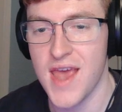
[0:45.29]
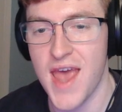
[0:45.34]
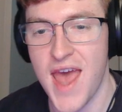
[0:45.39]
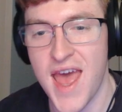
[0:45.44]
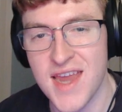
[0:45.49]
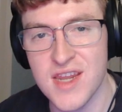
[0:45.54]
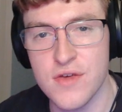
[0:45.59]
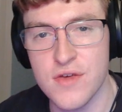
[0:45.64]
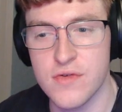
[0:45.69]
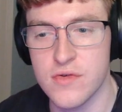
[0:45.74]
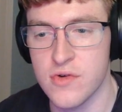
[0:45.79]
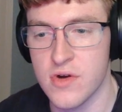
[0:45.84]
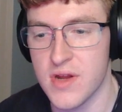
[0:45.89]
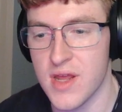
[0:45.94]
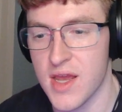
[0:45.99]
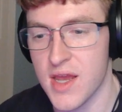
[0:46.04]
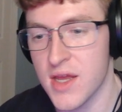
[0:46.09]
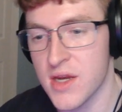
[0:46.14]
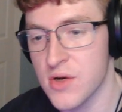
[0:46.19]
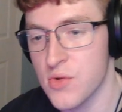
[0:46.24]
any suited
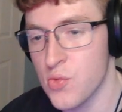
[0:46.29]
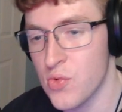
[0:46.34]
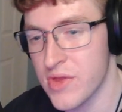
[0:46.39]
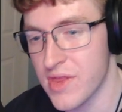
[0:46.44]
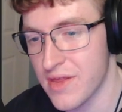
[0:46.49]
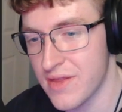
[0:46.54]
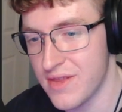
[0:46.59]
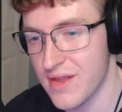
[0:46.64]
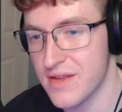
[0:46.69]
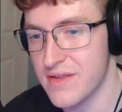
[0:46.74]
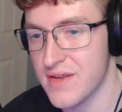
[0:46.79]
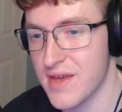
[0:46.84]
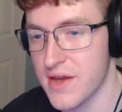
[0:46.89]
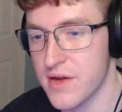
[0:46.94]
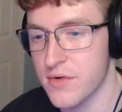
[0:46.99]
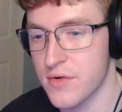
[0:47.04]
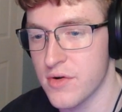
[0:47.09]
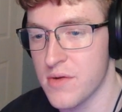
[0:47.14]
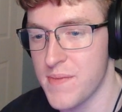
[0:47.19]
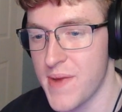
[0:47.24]
hand with a 6
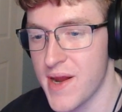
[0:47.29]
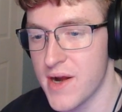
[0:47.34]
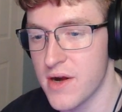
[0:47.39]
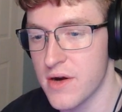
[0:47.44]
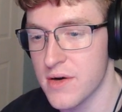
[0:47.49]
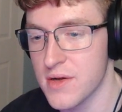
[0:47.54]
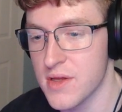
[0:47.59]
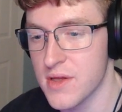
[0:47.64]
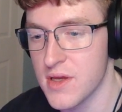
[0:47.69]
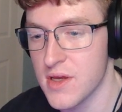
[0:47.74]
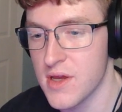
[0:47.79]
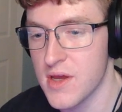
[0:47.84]
kicker or better,